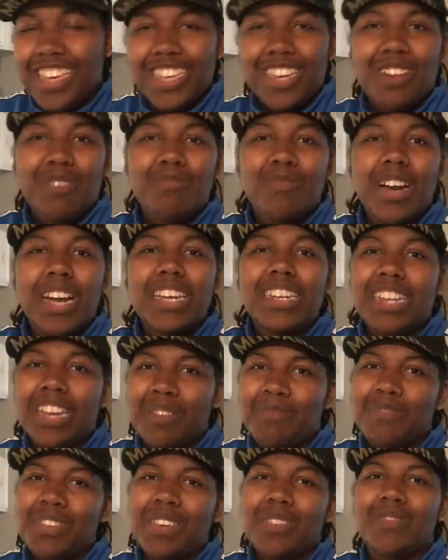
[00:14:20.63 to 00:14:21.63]
Y'all might
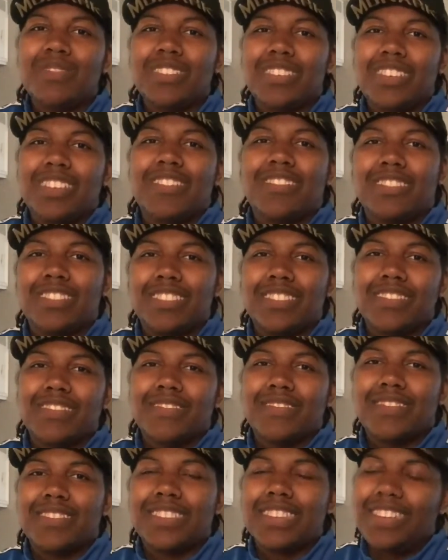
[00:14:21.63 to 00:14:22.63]
not be able to hear it
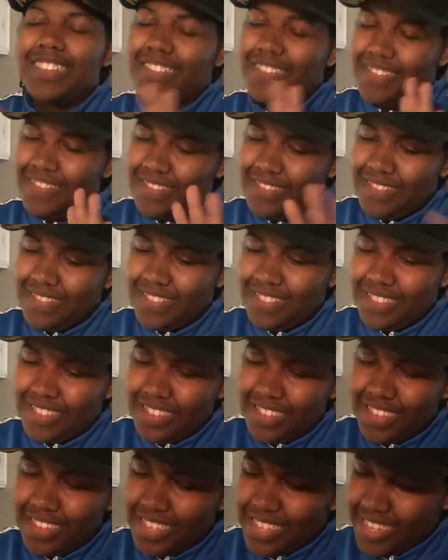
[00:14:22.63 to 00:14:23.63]
though, so
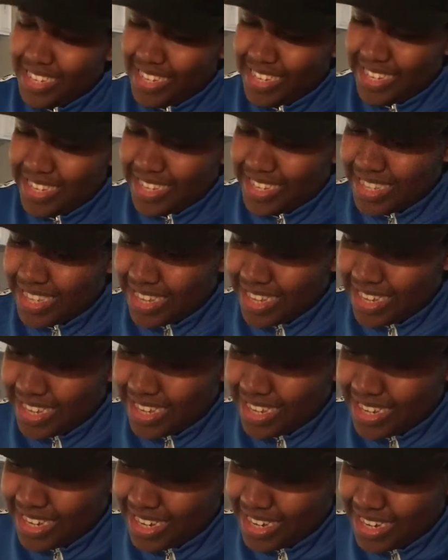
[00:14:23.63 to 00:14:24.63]
just uh,
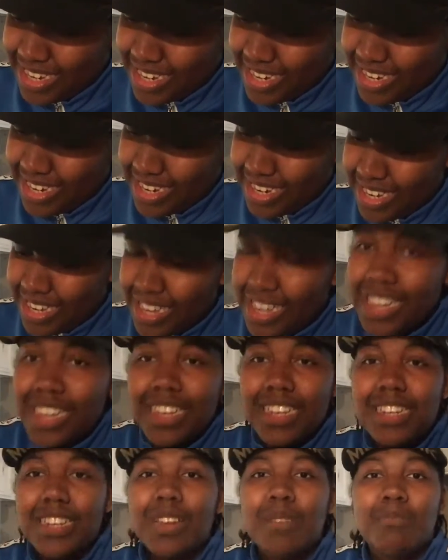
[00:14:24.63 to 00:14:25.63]

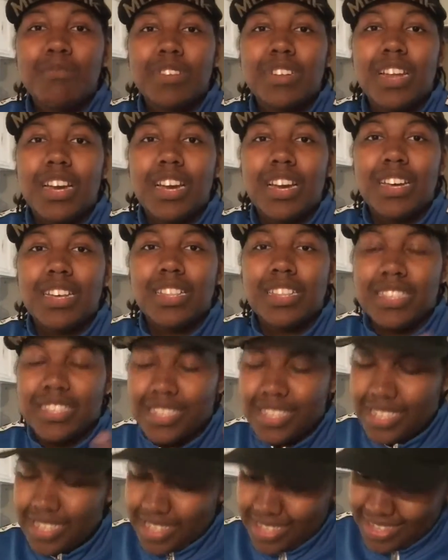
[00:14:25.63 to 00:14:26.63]
number nine.
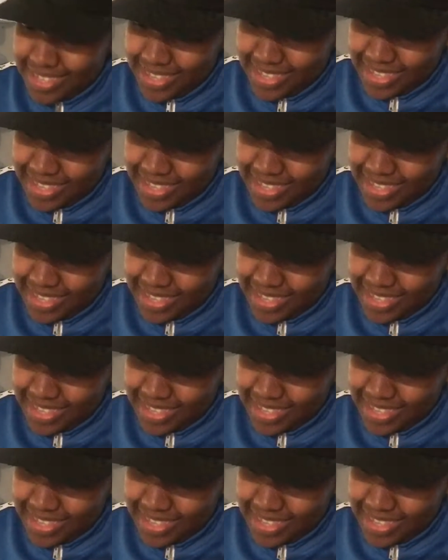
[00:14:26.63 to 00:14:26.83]
Let's